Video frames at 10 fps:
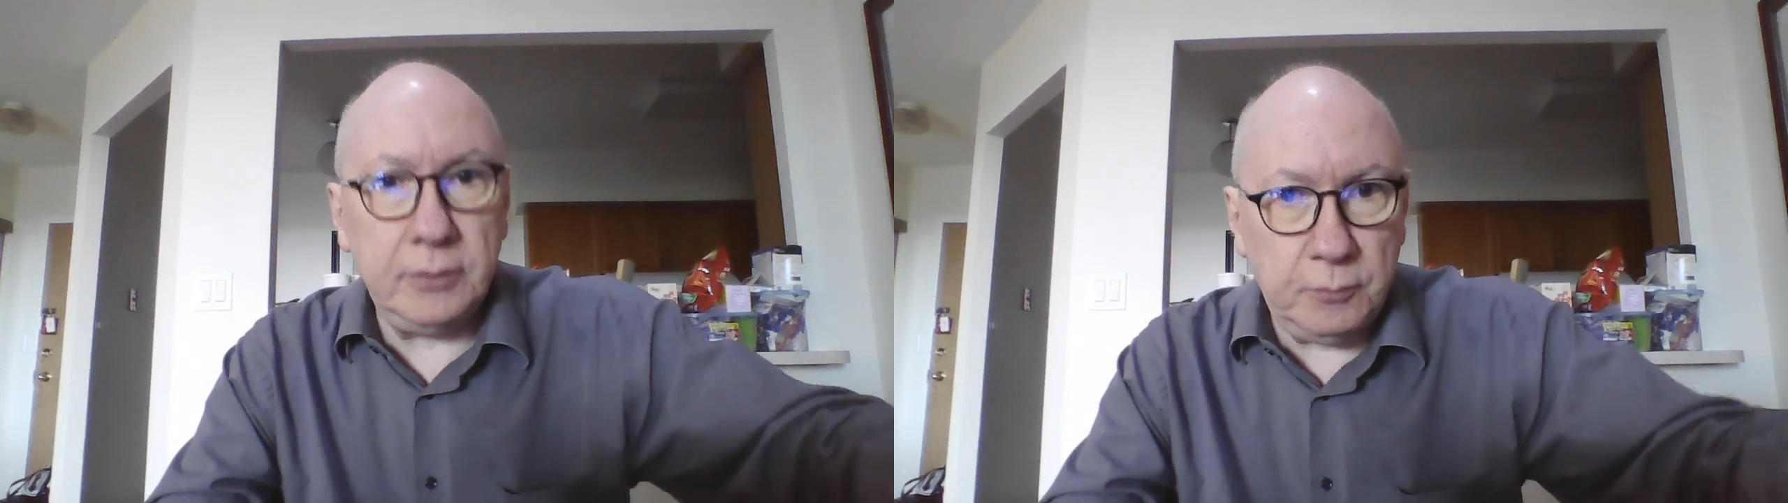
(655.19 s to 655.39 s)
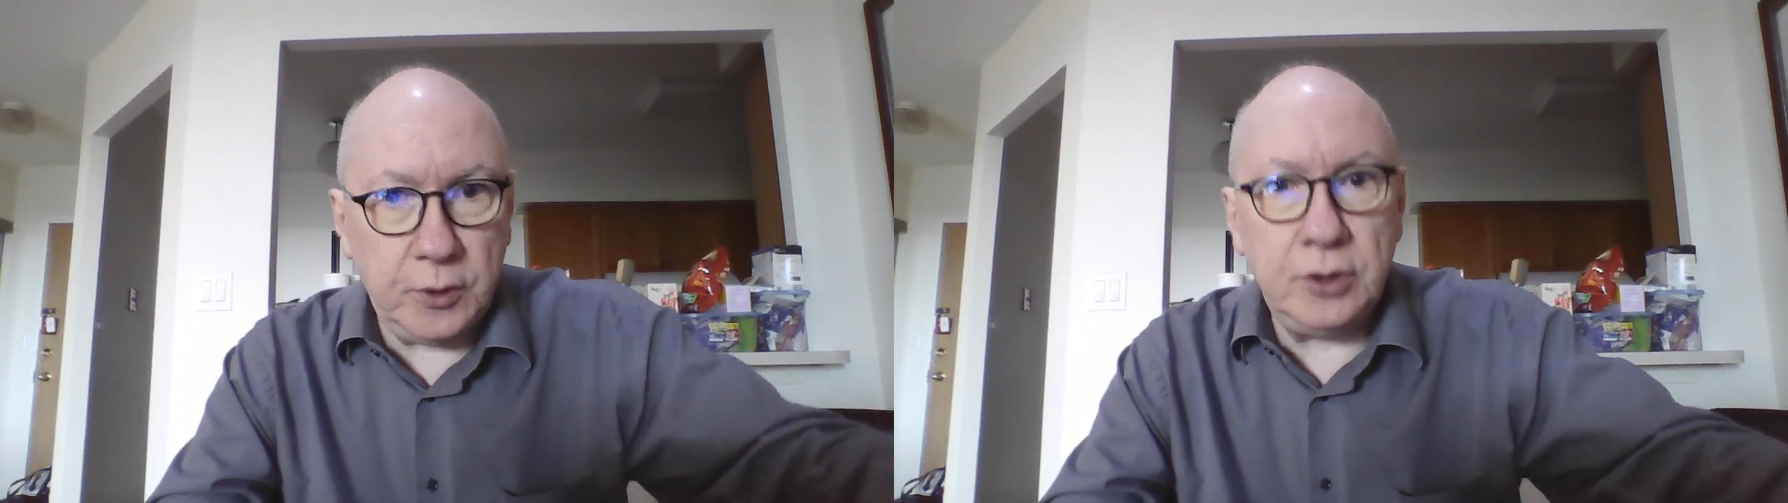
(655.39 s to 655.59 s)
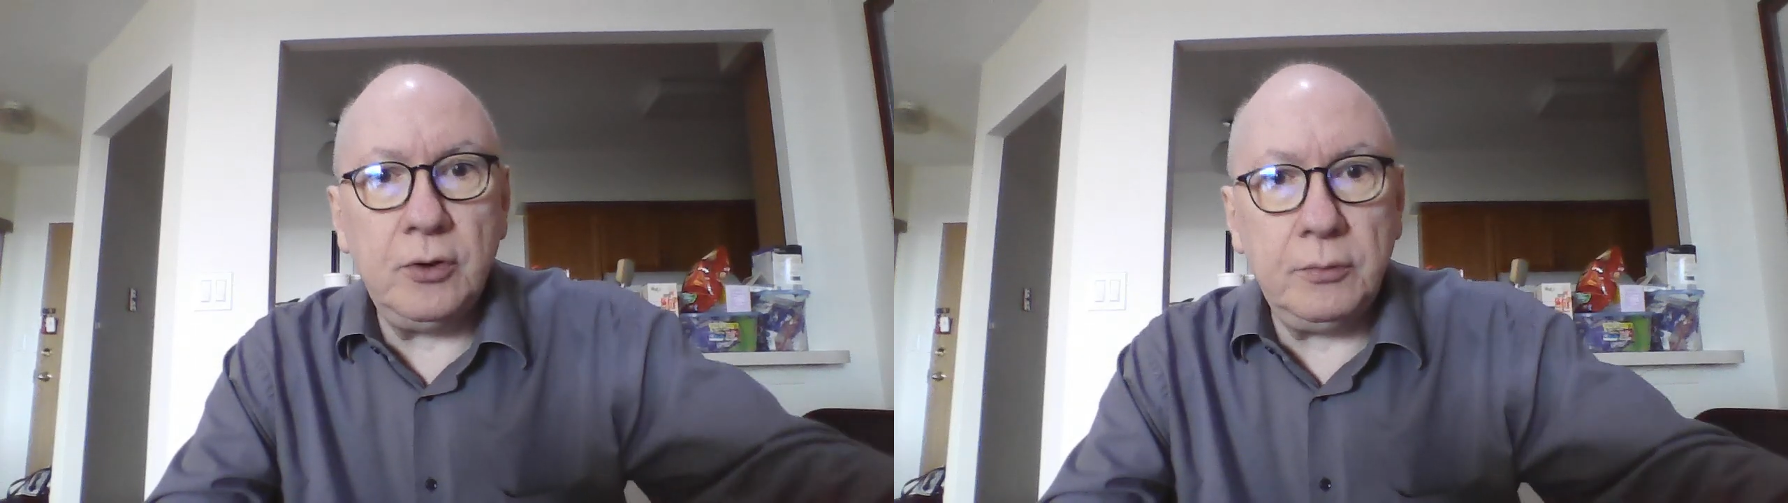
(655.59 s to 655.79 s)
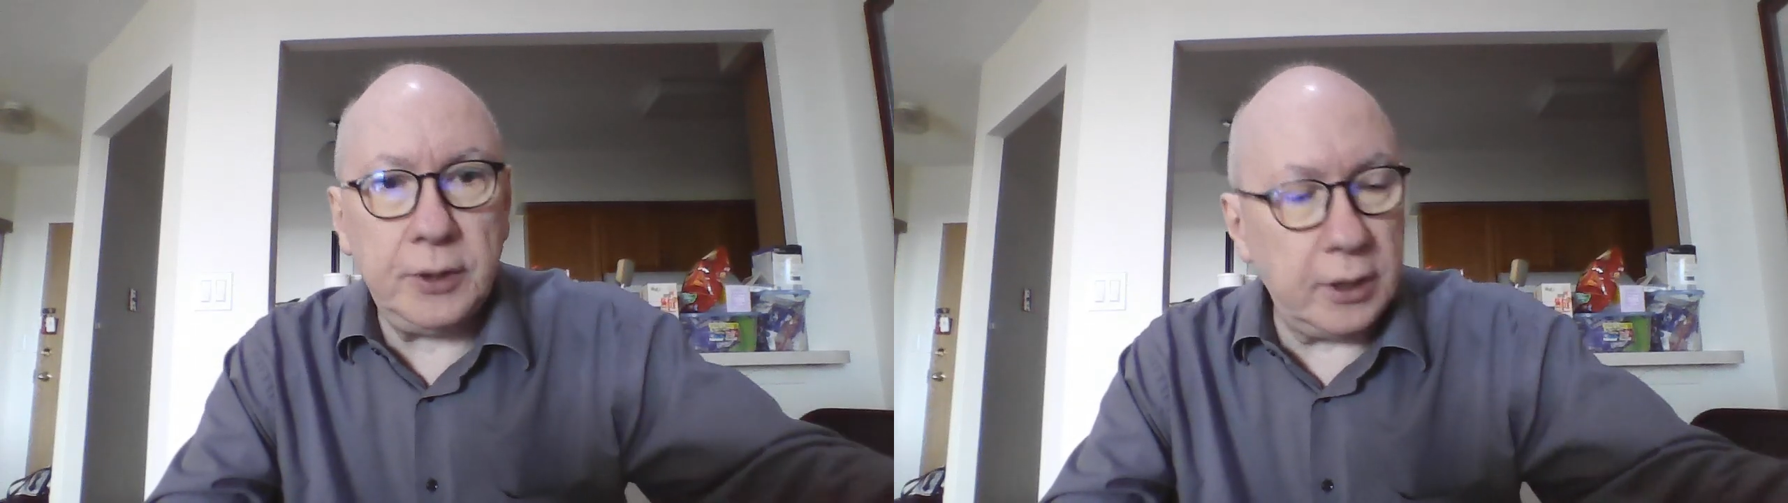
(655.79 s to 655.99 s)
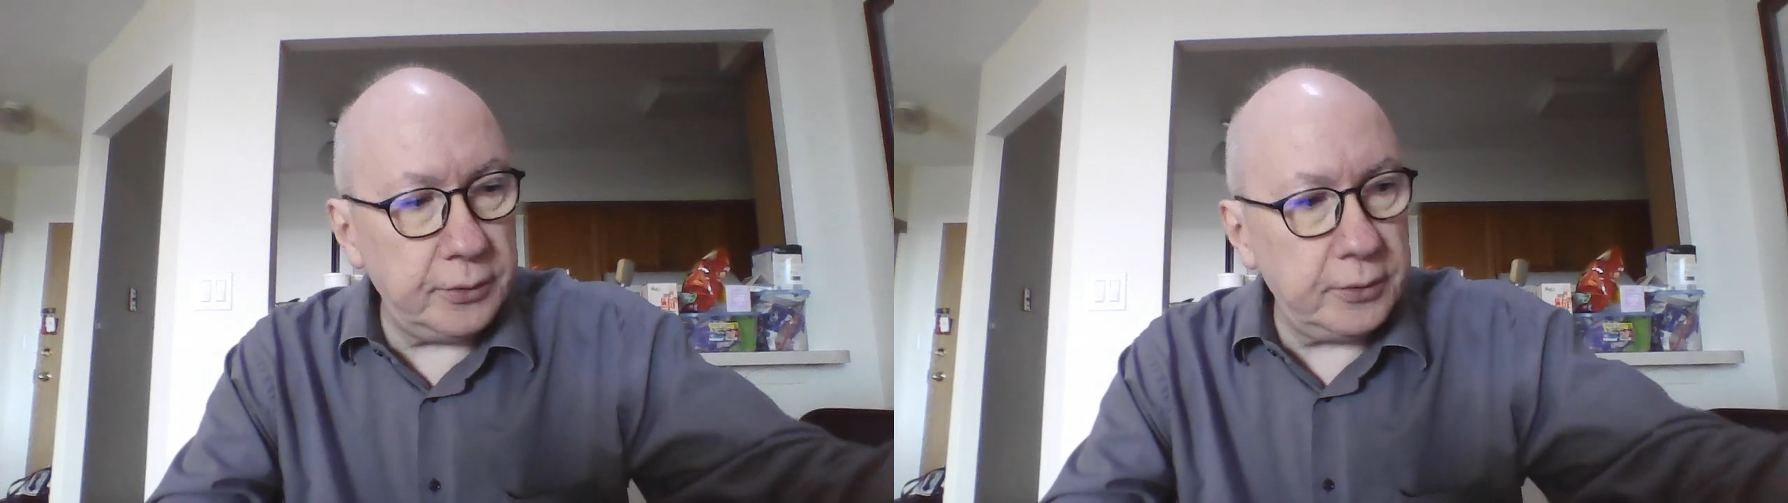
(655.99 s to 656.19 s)
We know where
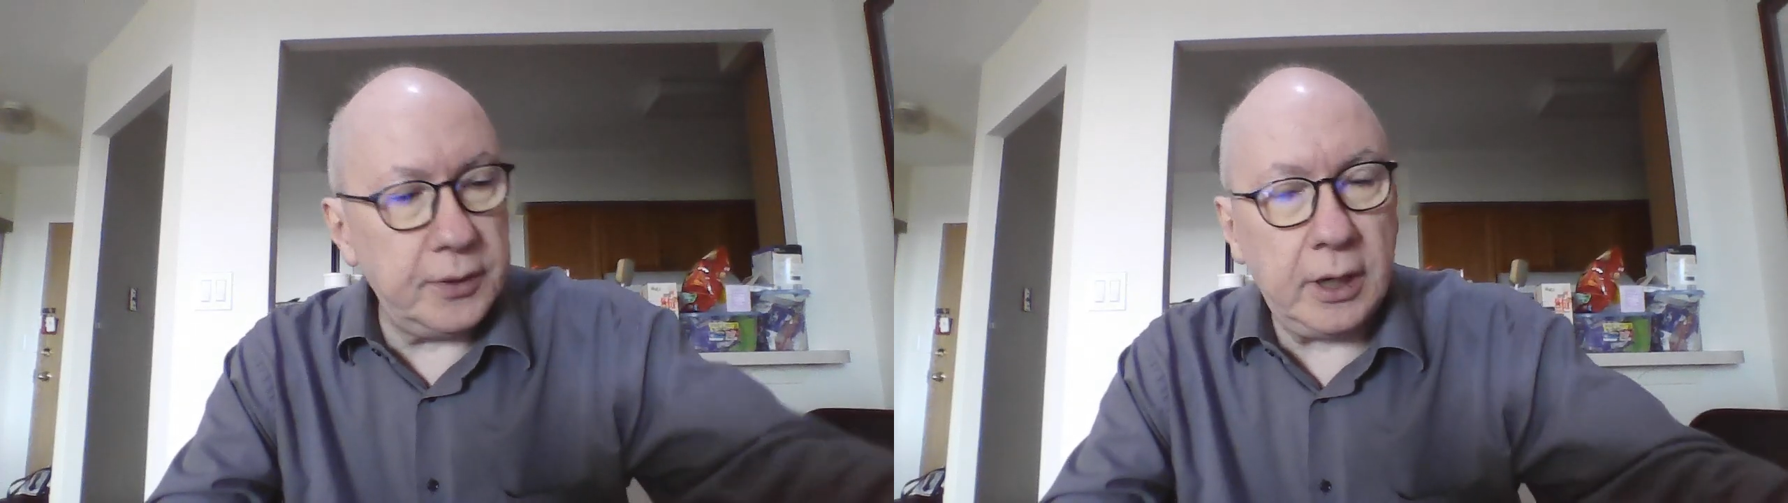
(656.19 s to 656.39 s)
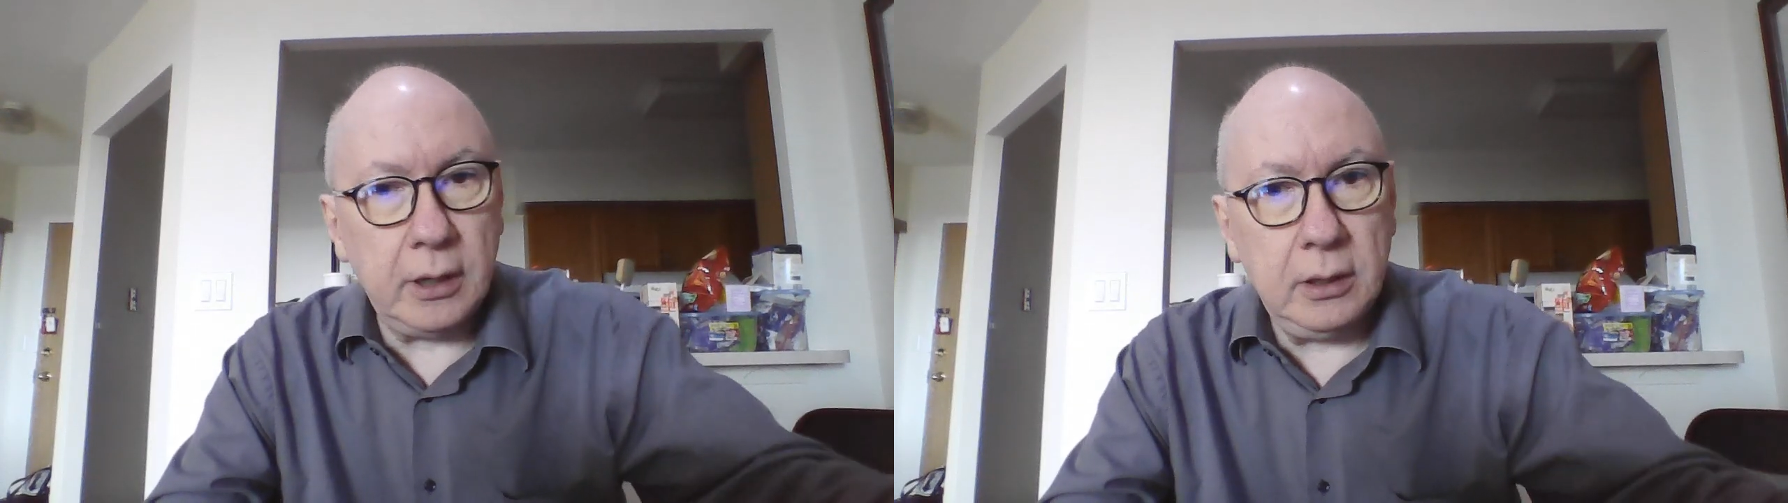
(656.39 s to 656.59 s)
they are. They're there.